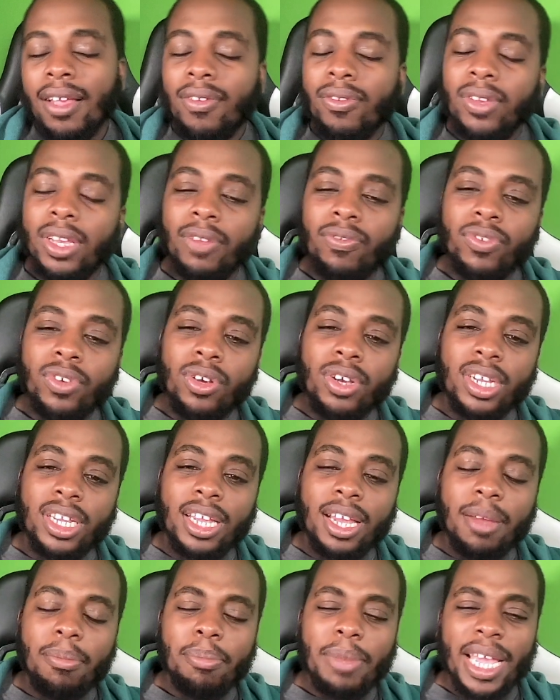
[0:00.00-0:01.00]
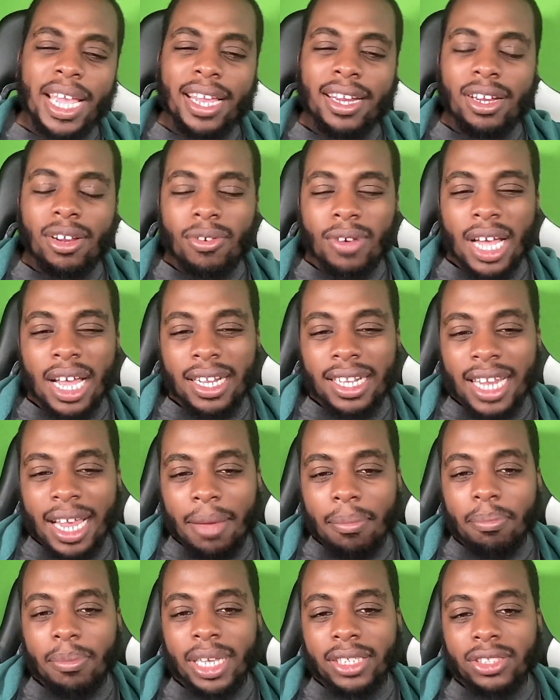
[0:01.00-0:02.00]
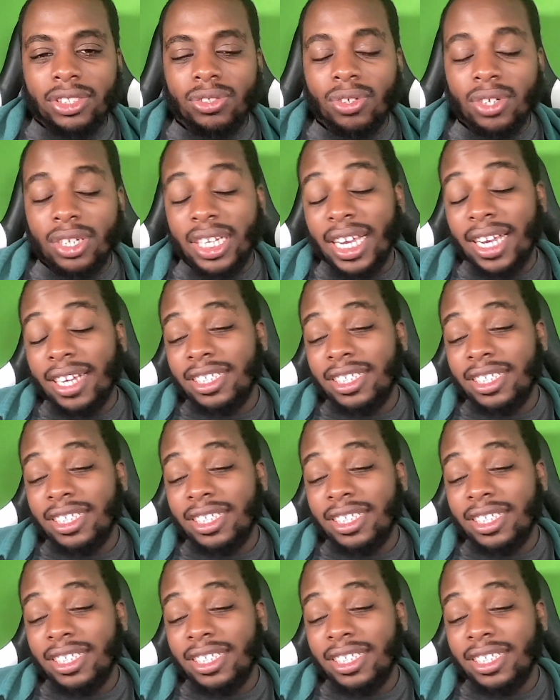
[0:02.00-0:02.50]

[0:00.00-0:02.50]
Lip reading: if you're a young man, don't got that mentor there,